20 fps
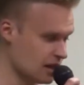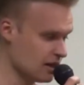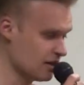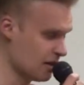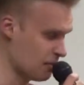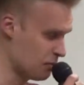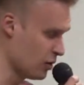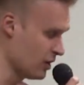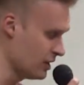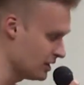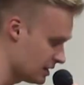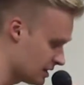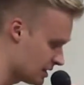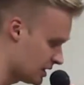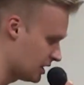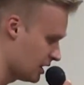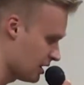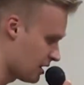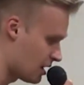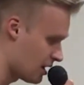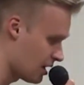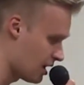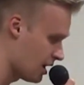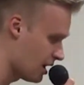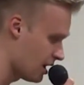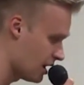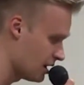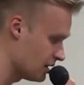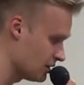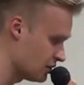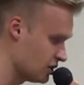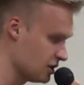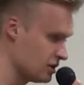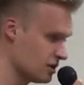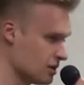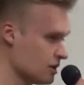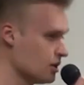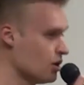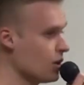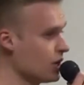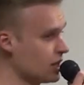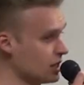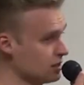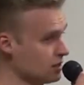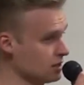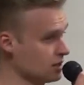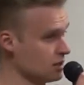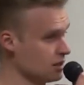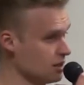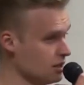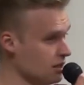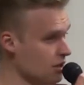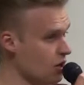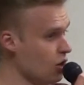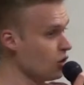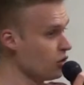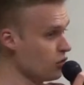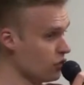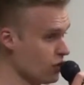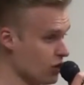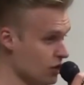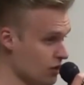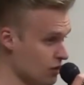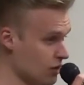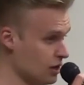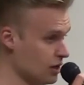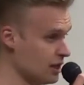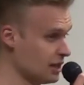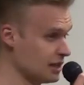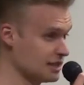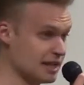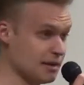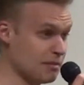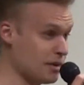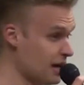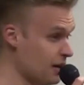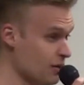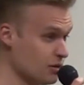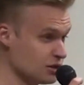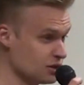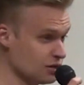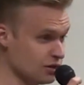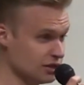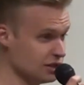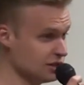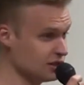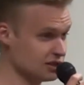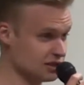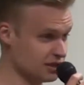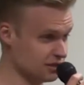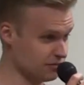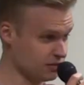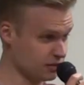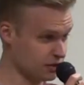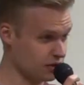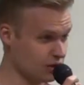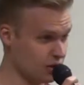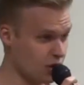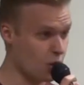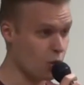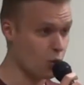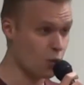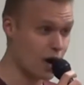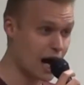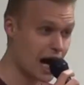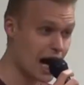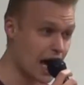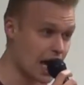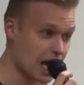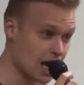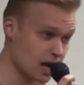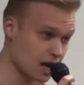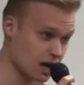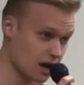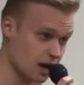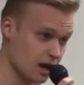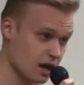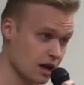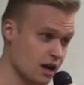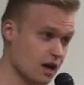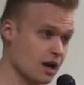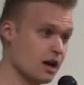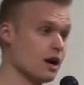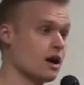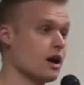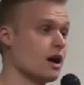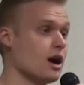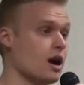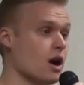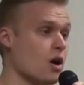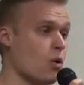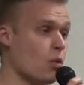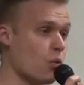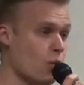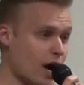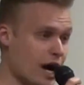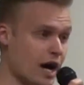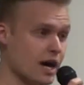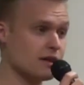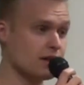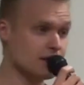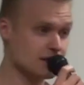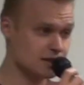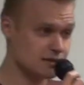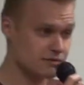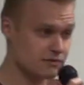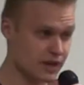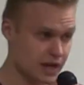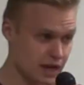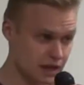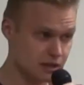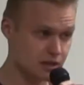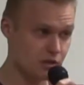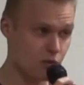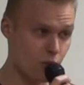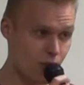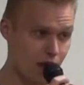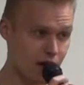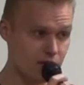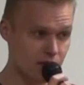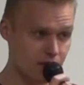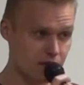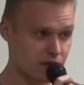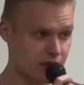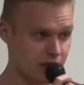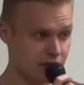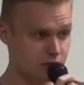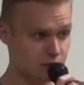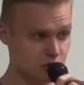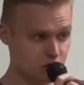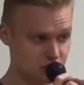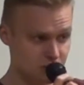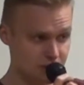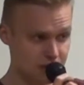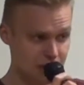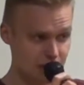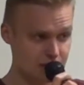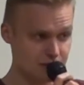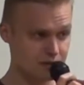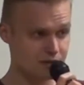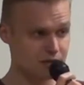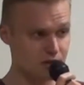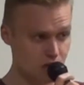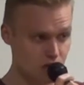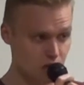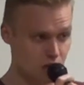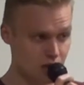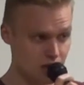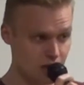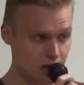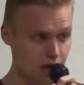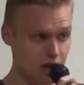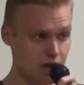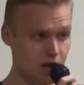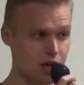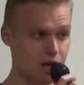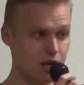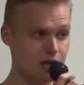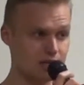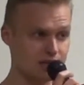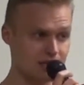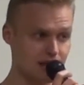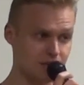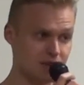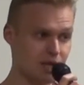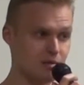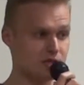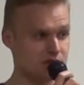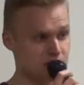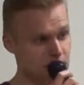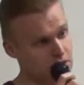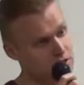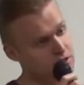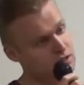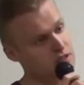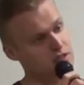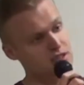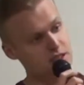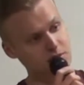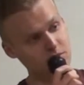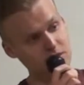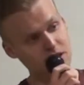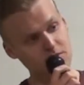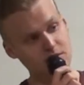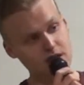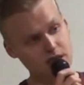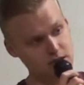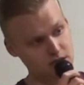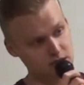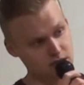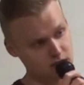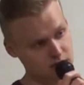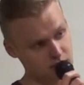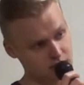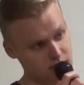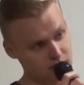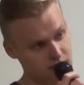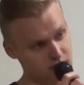the point is here, she didn't know it, although somehow it's not interesting for her. Why? Why this fact? Why the fact which we doesn't know? Sometimes it's interesting, sometimes doesn't.